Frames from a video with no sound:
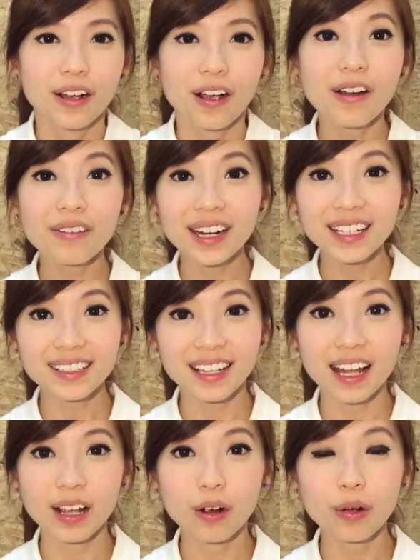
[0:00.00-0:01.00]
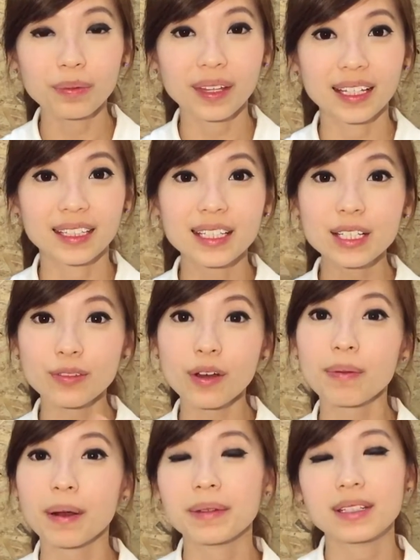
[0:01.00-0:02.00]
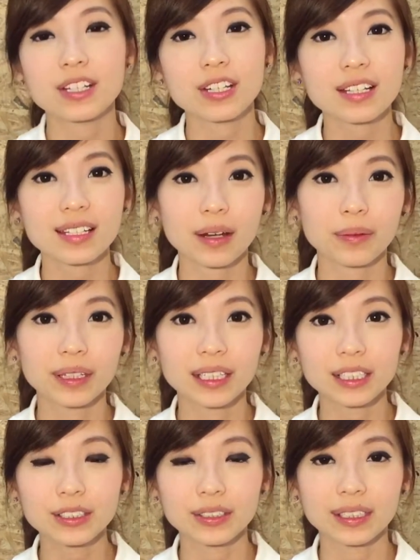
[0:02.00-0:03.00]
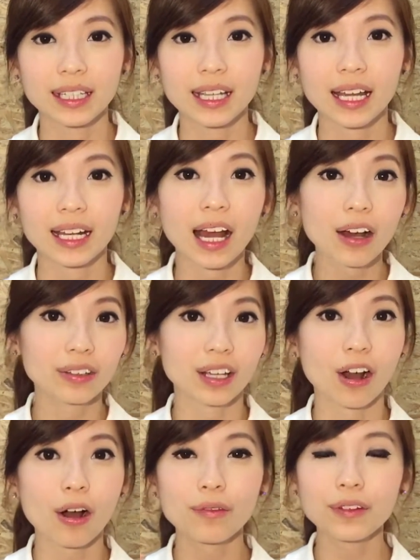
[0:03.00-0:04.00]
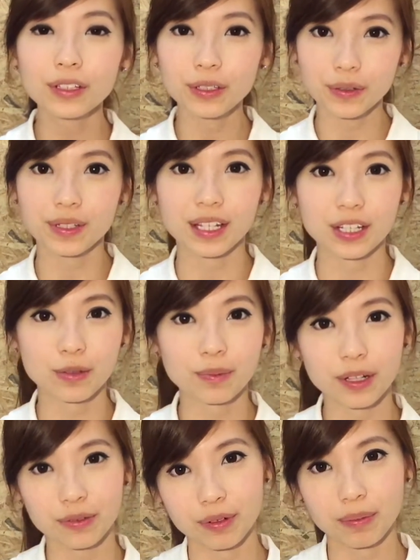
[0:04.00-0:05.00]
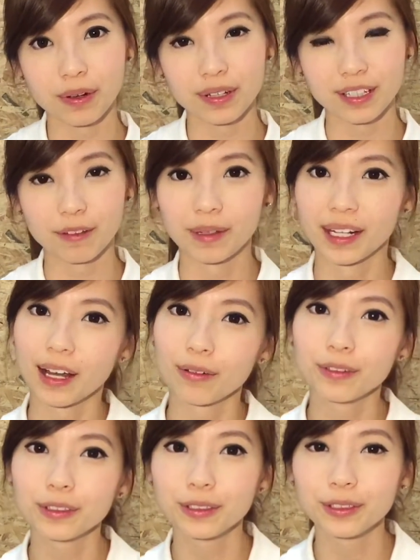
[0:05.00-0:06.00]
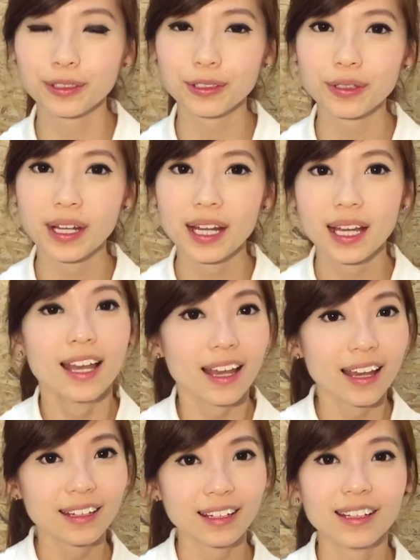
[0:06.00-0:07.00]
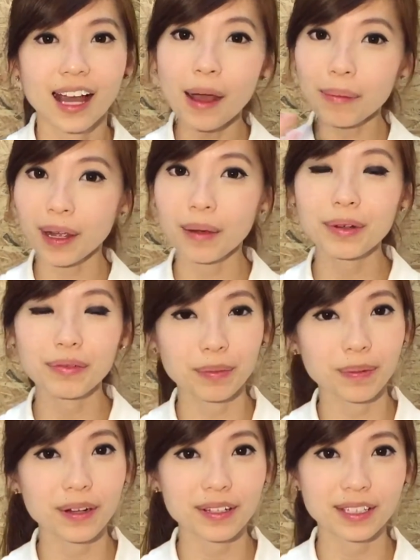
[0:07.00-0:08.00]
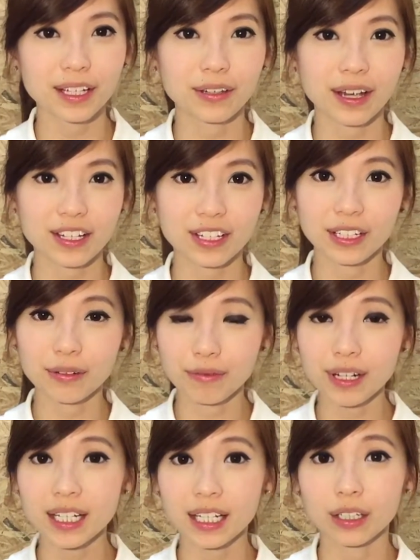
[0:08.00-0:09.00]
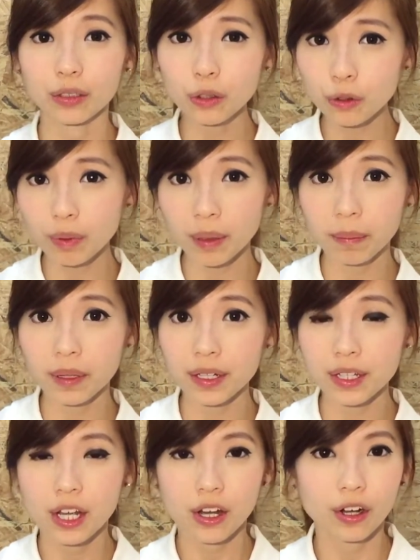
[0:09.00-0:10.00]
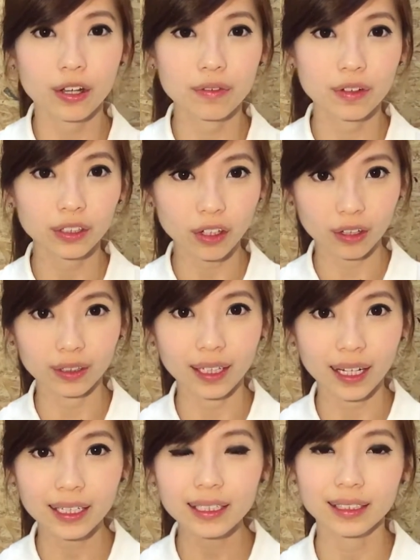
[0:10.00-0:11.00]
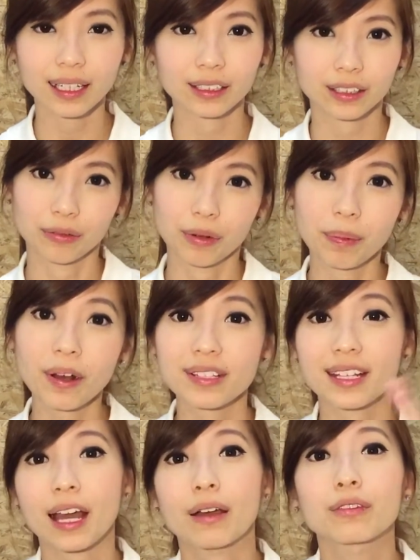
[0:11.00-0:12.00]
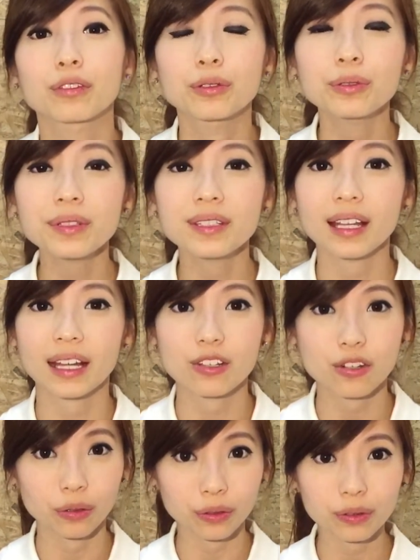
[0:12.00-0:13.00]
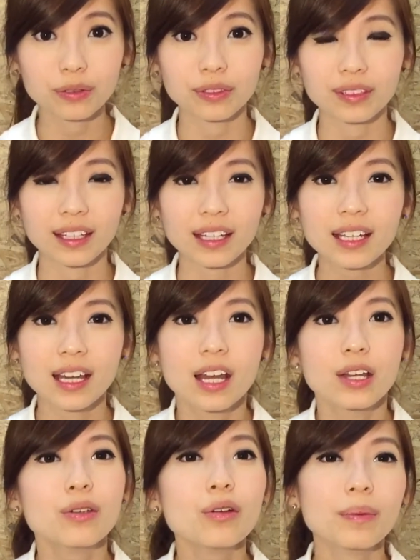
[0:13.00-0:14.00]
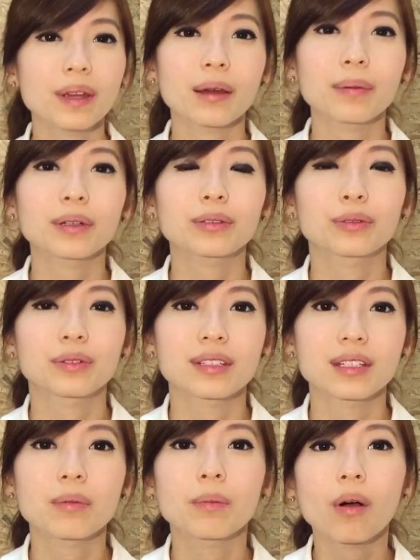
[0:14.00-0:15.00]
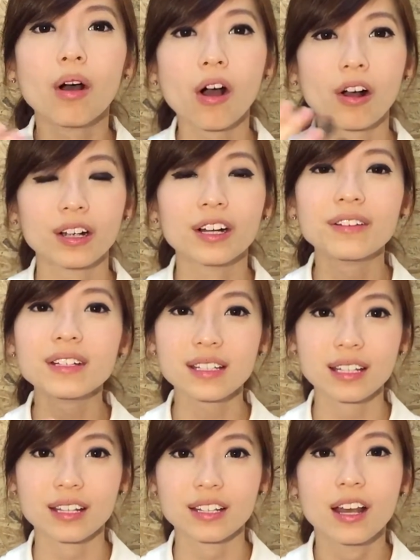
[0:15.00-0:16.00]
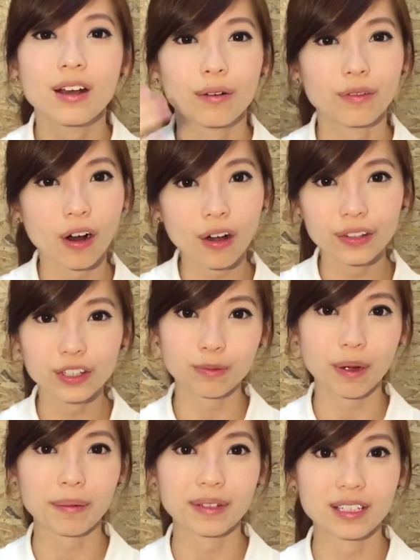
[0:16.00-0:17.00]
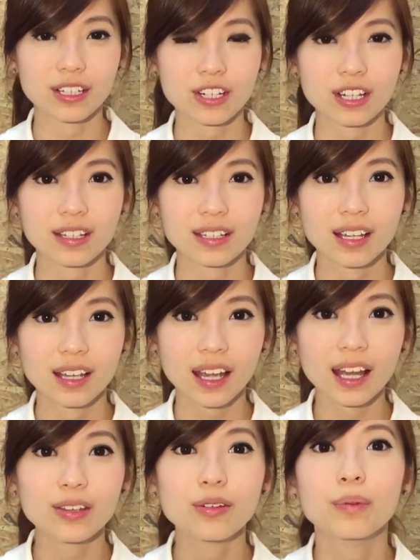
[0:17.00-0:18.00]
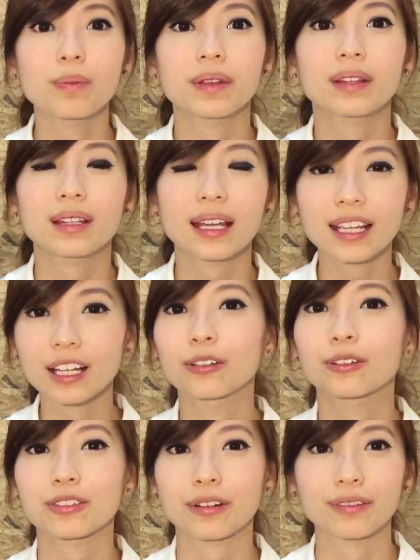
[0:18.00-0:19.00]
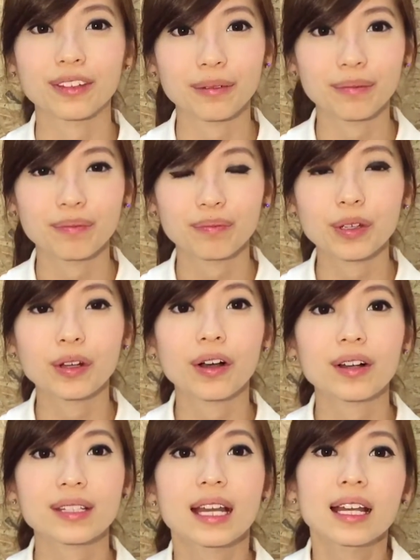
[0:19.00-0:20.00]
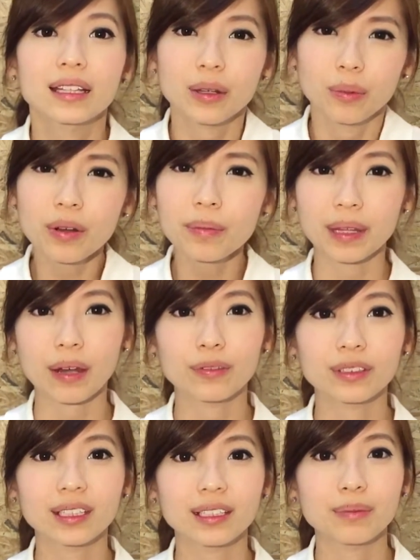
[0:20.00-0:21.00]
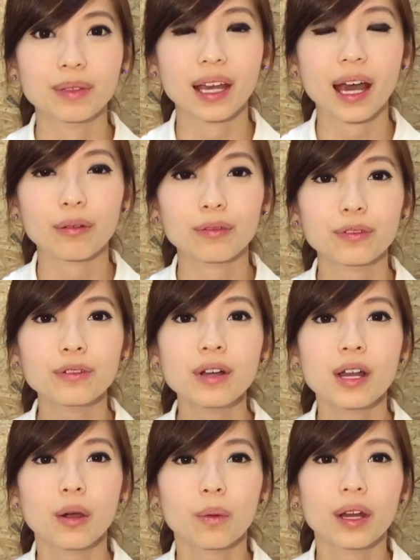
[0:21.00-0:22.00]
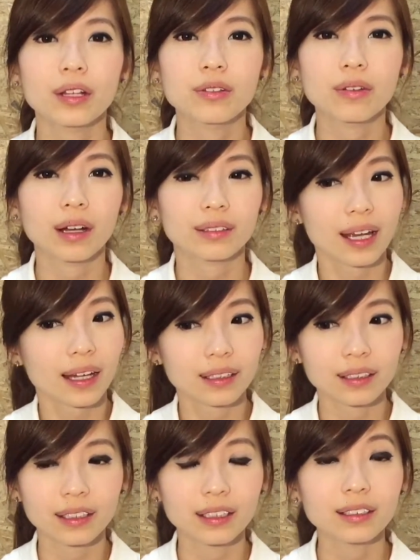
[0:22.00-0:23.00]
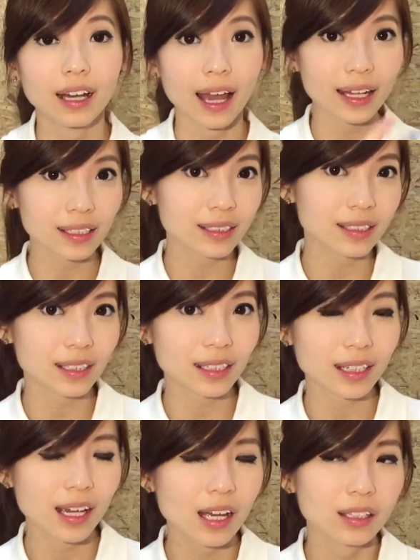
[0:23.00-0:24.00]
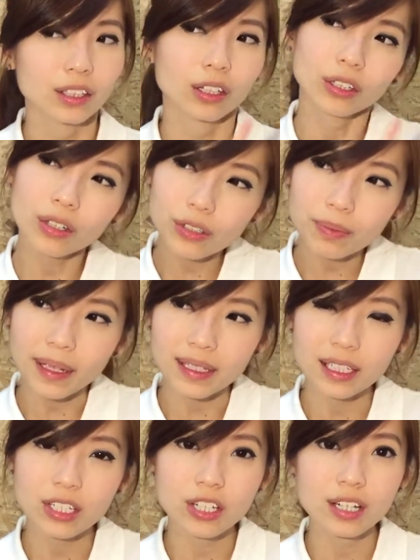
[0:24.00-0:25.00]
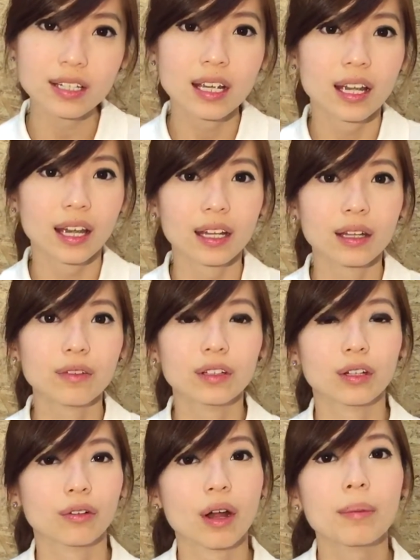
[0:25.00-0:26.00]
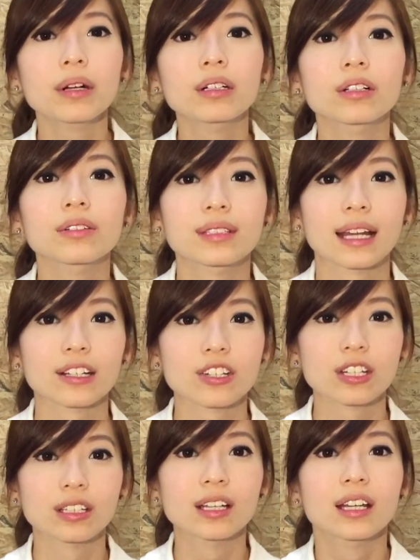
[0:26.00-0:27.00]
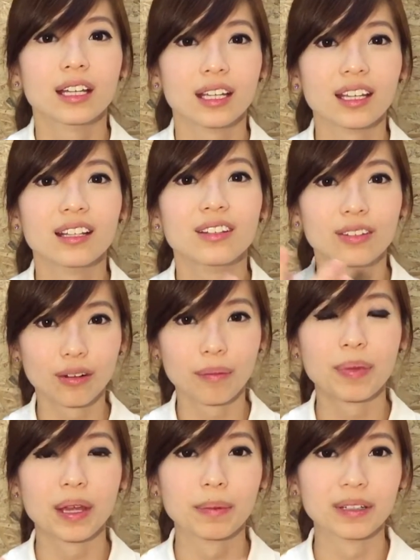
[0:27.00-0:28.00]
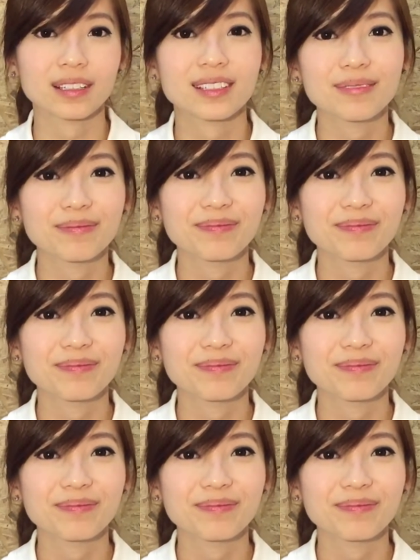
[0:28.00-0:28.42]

Alright, I hope that these 4 prepositions that we learned today and how they are often used in sports reports have been helpful to you. And in the upcoming reports that you actually read in the newspapers or even online, like the reports that I have used and shown you today, you'll be able to see more occurrences of all these prepositions and you'll be taking note of them because they will definitely be helpful when you are tackling the editing, the closed passages, and even the grammar close section in your papers.